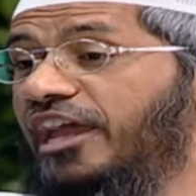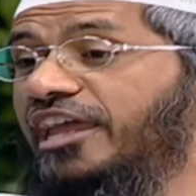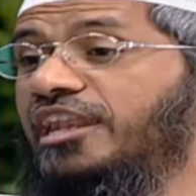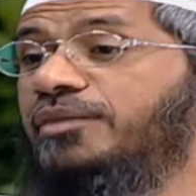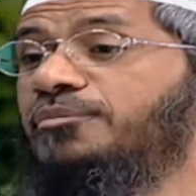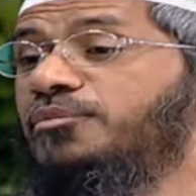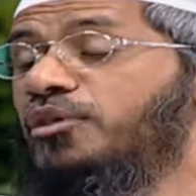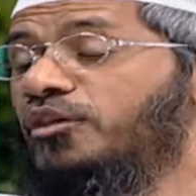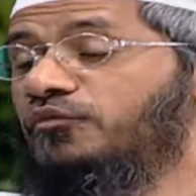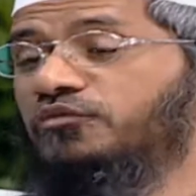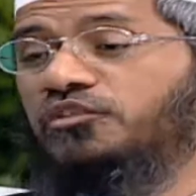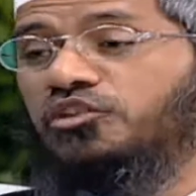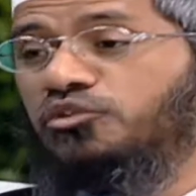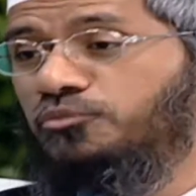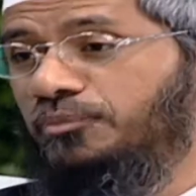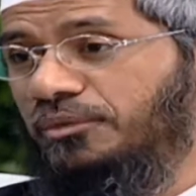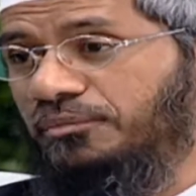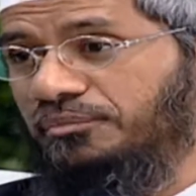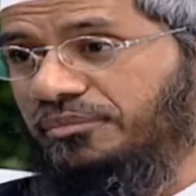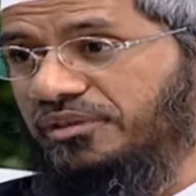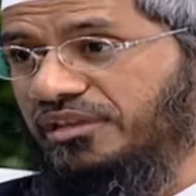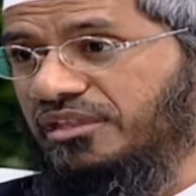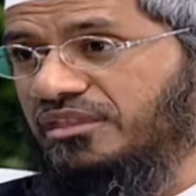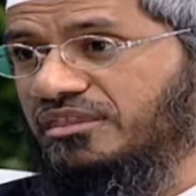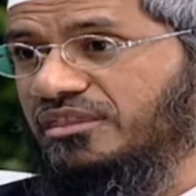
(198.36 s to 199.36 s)
enemy of the human
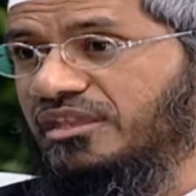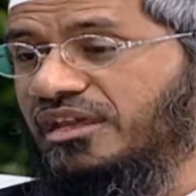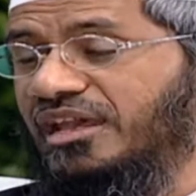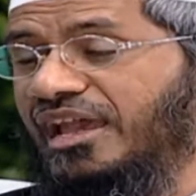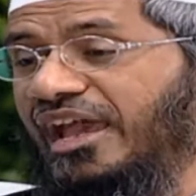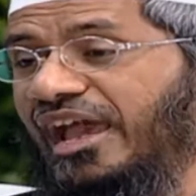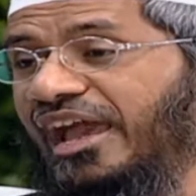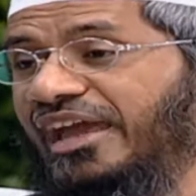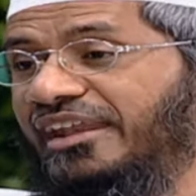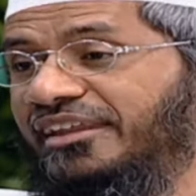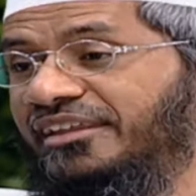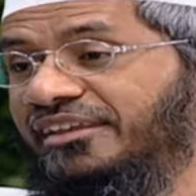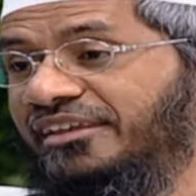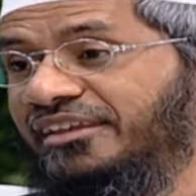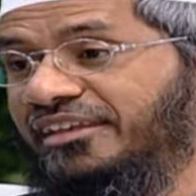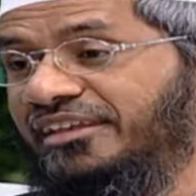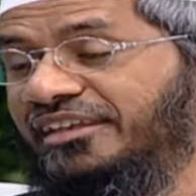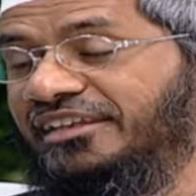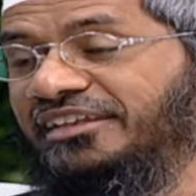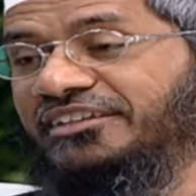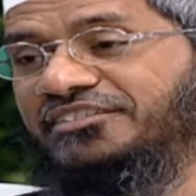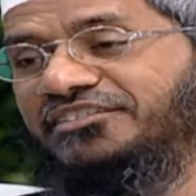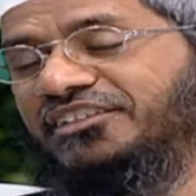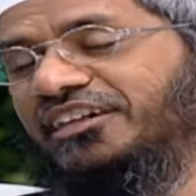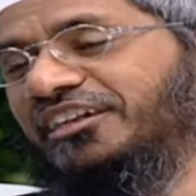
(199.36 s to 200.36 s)
being and
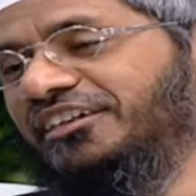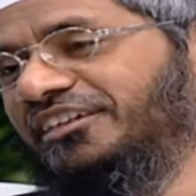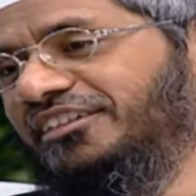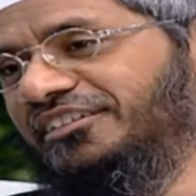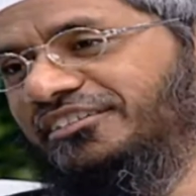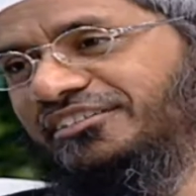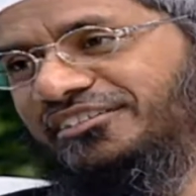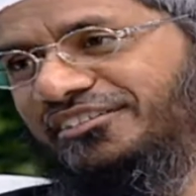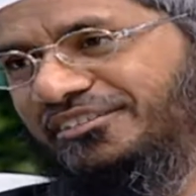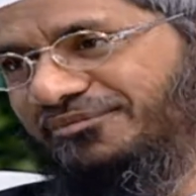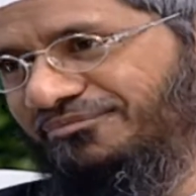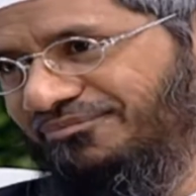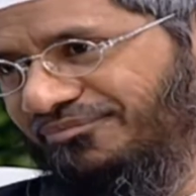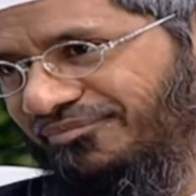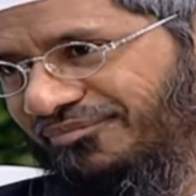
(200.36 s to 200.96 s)
he is accursed.